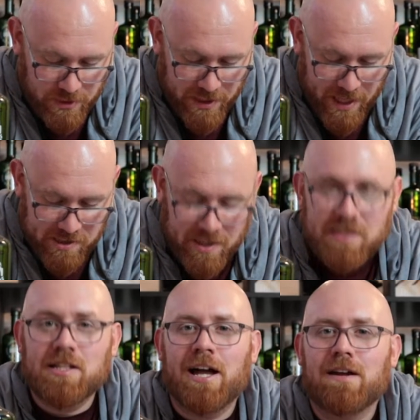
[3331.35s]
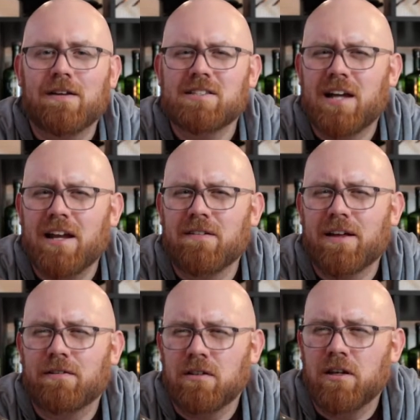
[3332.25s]
it's the kind of
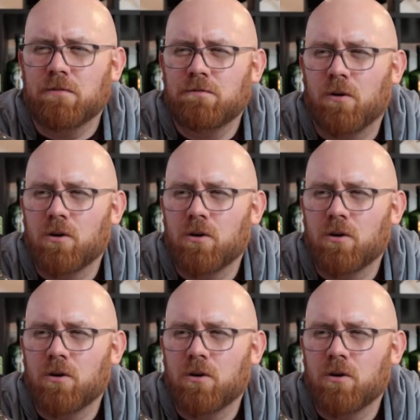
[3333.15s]
like 4